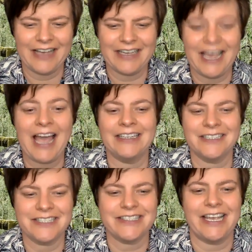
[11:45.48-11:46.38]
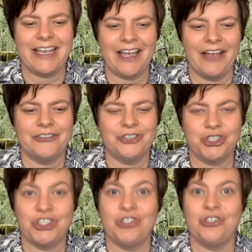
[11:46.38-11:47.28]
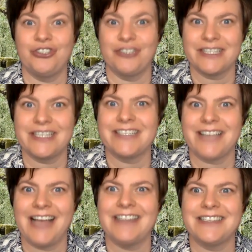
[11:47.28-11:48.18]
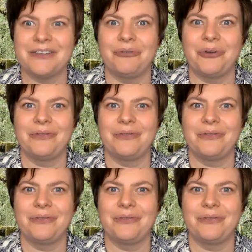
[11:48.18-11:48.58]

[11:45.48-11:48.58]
can sit and choose these kinds of